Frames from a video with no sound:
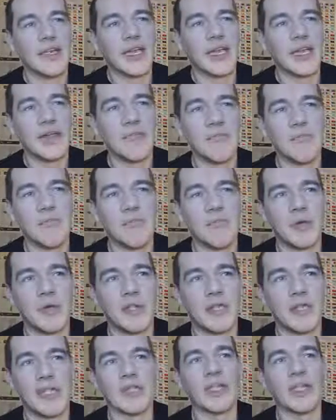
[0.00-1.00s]
Uh,
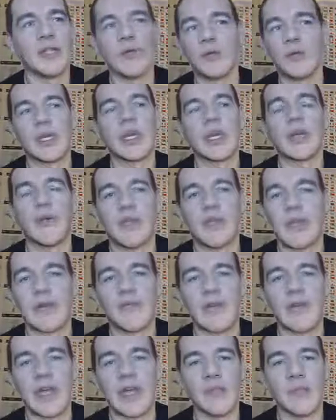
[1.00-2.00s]
but they, they don't care who they
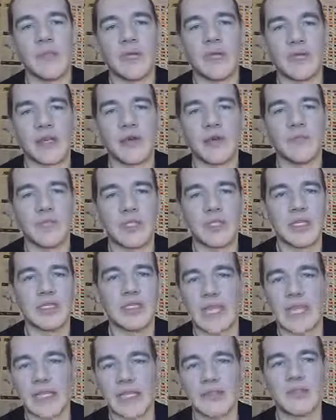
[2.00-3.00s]
offend when it comes to
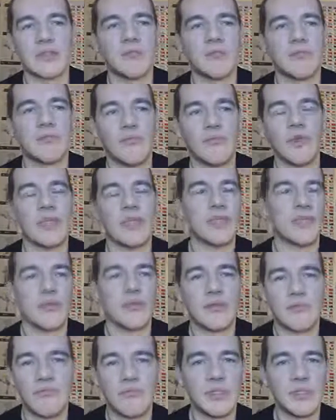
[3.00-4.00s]
sexism,
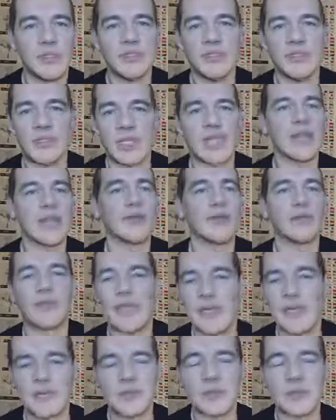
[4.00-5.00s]
racism, and
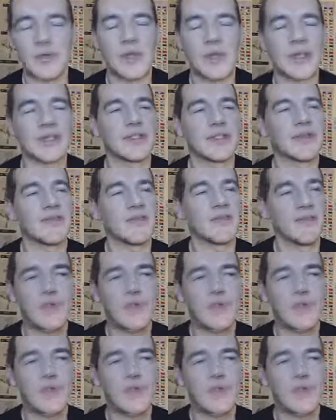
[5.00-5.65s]
stereotypes and all that stuff.